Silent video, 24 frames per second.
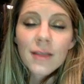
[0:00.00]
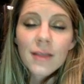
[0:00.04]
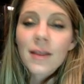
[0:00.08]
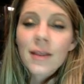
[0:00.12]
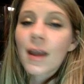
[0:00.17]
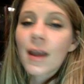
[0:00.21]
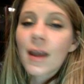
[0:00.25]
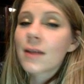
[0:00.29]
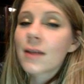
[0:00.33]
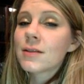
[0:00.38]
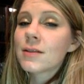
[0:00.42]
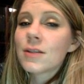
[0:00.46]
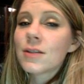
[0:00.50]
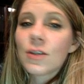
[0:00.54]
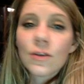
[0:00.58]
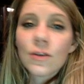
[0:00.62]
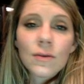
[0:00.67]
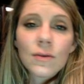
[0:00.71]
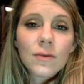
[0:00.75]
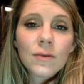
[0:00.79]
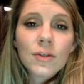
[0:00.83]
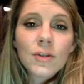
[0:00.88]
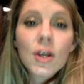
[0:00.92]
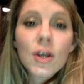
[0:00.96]
That's
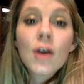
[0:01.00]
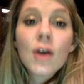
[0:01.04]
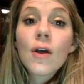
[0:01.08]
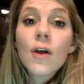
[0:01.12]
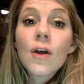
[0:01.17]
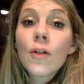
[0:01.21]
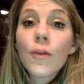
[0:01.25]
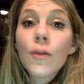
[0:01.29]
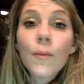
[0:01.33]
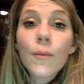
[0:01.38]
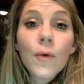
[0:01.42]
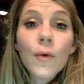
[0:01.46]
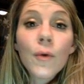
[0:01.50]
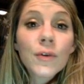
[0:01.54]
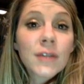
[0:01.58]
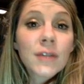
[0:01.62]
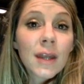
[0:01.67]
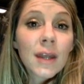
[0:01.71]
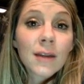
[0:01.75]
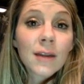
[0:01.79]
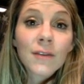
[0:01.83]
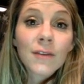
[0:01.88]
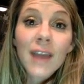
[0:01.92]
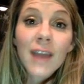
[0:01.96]
huge, the most
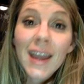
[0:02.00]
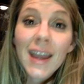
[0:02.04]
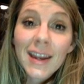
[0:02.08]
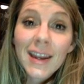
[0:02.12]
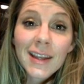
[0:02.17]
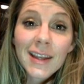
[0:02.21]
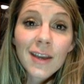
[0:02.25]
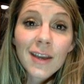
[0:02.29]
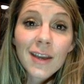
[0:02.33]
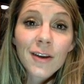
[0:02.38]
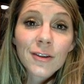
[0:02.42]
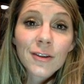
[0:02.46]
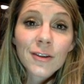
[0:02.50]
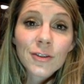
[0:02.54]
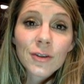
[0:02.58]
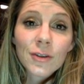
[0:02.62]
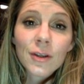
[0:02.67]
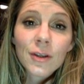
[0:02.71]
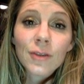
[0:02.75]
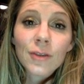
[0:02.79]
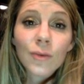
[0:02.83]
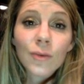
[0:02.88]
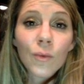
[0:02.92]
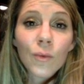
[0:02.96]
out of any
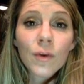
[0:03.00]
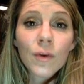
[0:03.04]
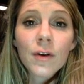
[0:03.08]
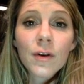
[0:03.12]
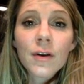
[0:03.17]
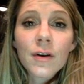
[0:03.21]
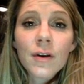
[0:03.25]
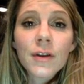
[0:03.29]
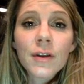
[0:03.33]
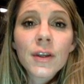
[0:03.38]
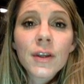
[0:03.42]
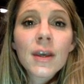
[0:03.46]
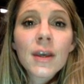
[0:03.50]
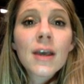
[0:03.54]
country in the world.